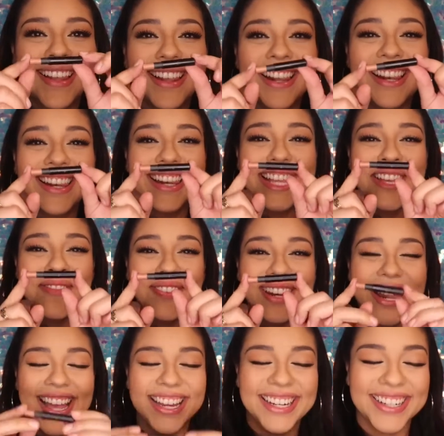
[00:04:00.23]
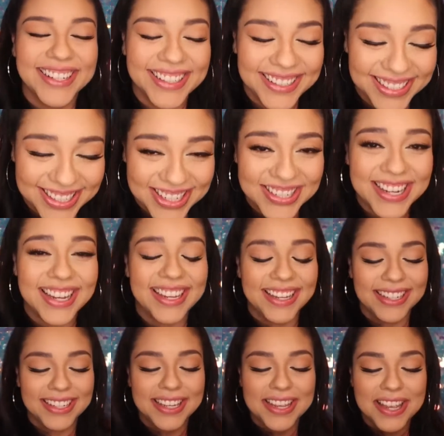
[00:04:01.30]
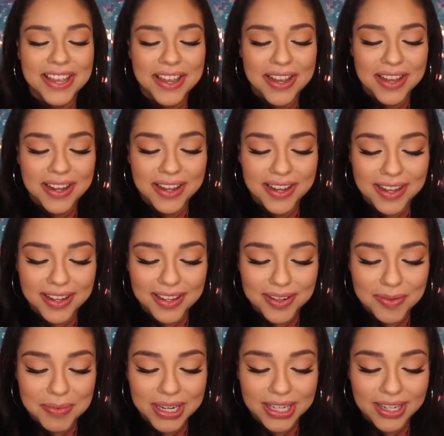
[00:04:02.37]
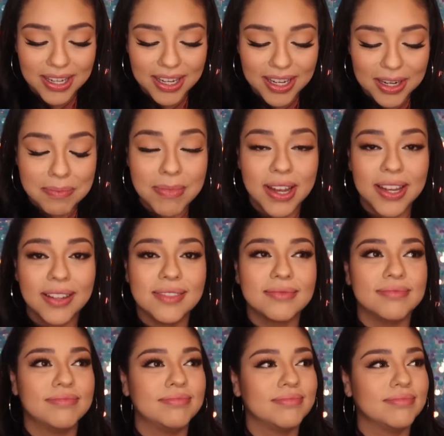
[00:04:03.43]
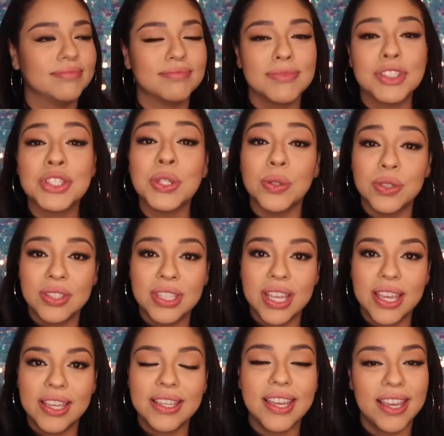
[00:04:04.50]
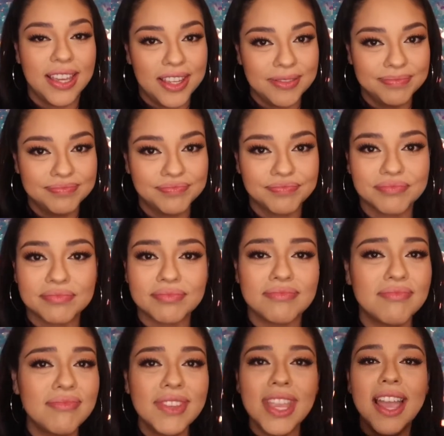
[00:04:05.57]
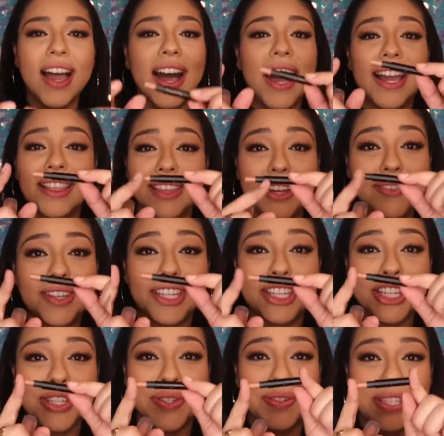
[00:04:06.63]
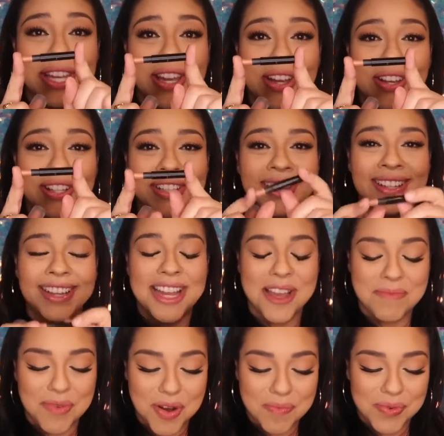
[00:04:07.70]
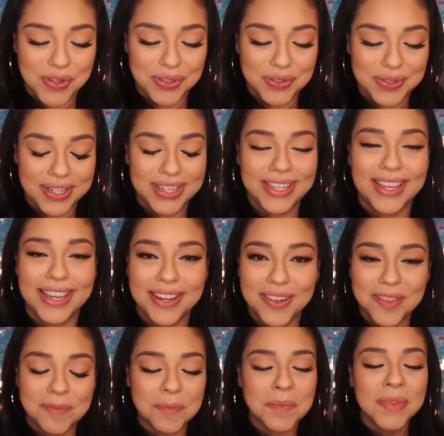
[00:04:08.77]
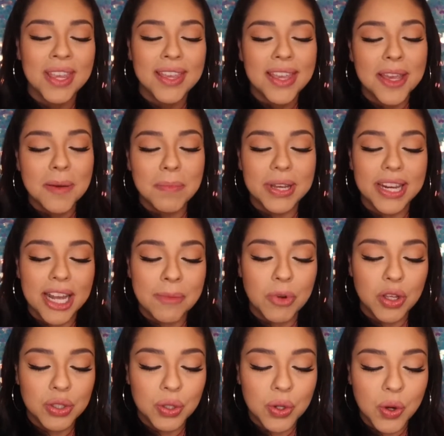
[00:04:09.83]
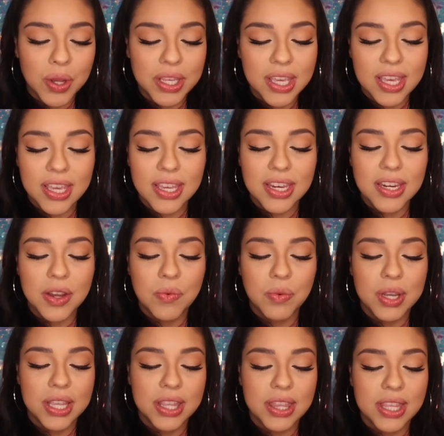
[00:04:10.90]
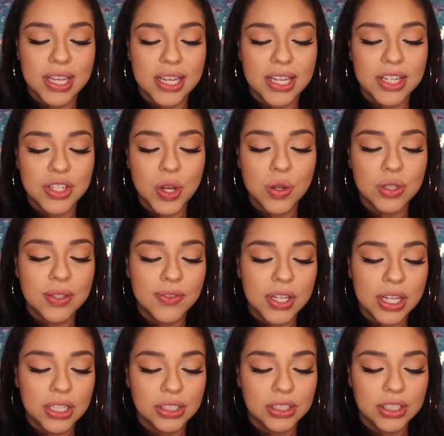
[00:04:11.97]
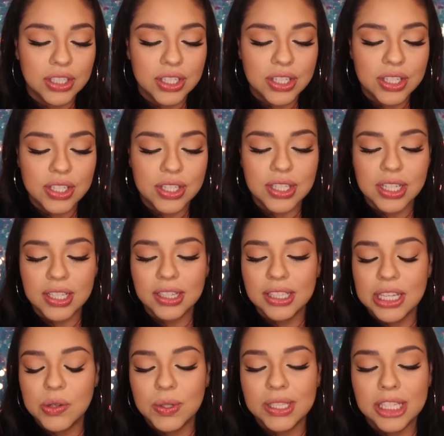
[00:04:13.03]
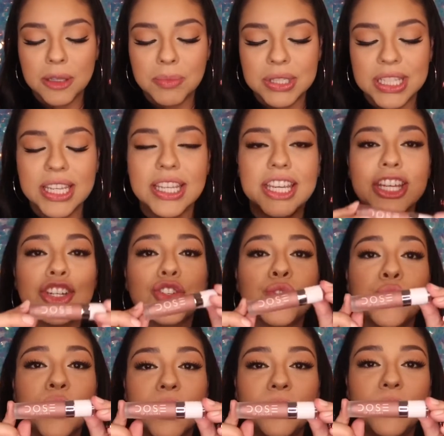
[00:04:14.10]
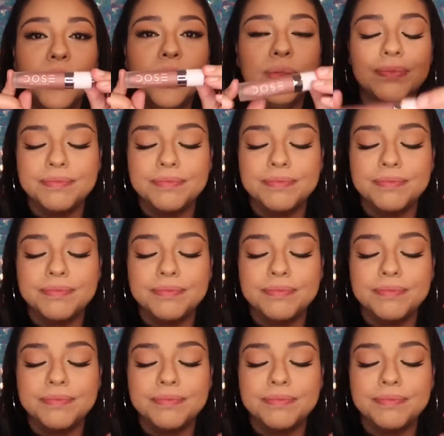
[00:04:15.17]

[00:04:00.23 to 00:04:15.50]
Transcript: lip liner in the shade, oh my god, Dolce K. I love it, can you tell? I'm almost running out. But I'm also going in with the Dose of Colors liquid lipstick in Truffle.